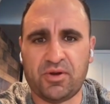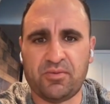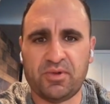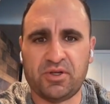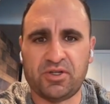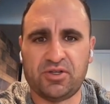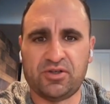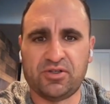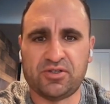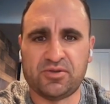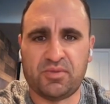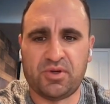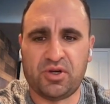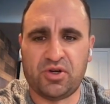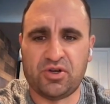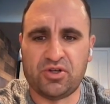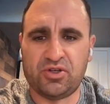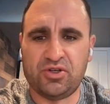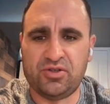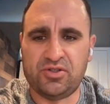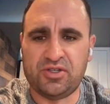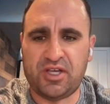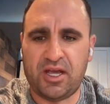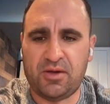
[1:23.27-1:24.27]
I'm going to do is I'm going to go to
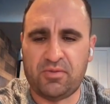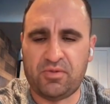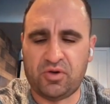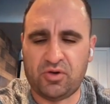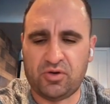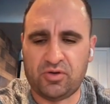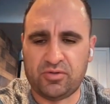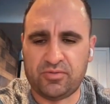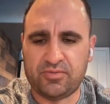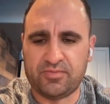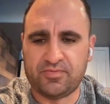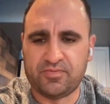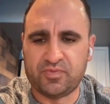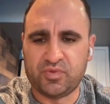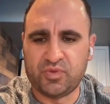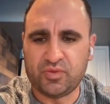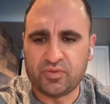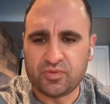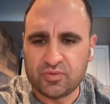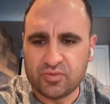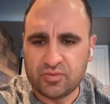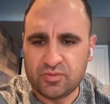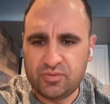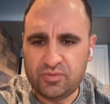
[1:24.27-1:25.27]
New Table.
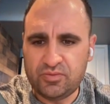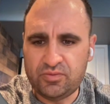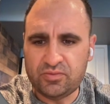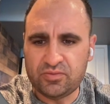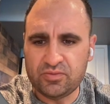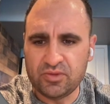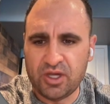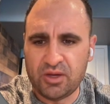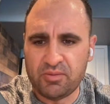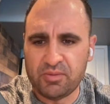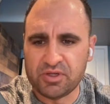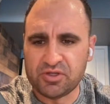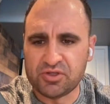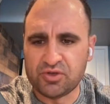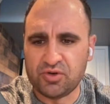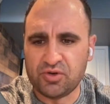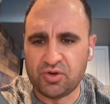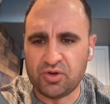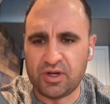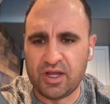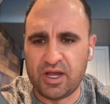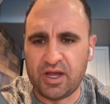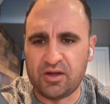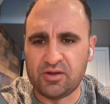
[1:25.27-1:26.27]
I'm going to
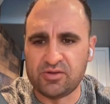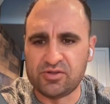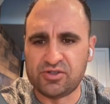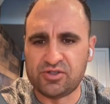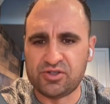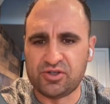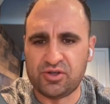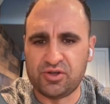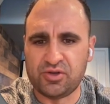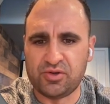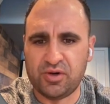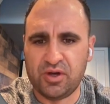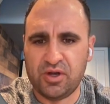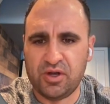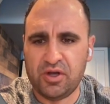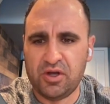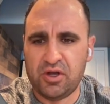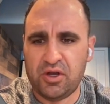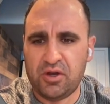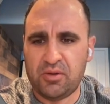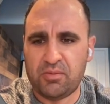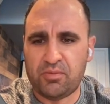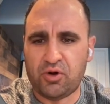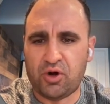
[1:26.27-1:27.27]
scroll down to
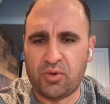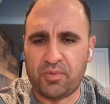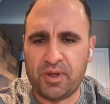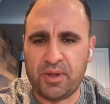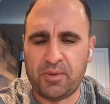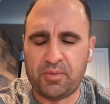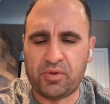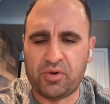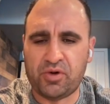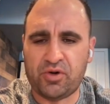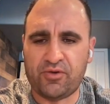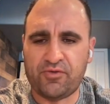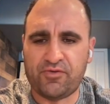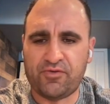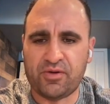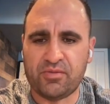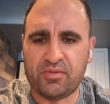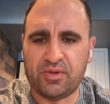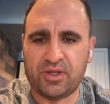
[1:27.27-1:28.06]
pull people from